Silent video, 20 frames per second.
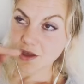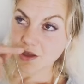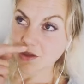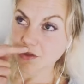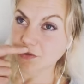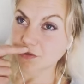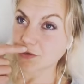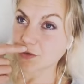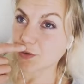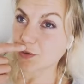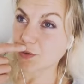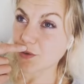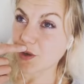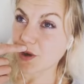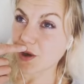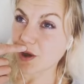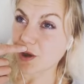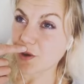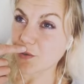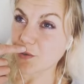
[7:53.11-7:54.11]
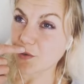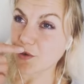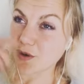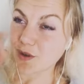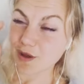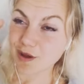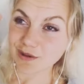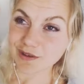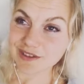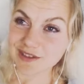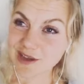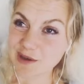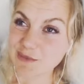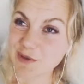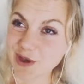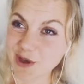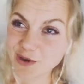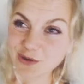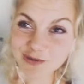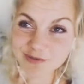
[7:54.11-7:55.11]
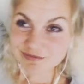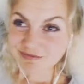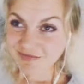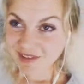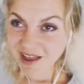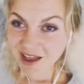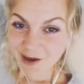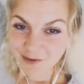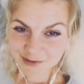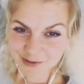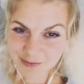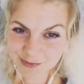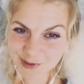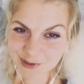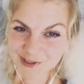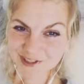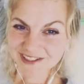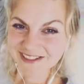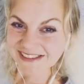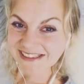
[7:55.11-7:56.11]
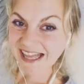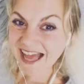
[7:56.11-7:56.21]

So, long time ago, I was married,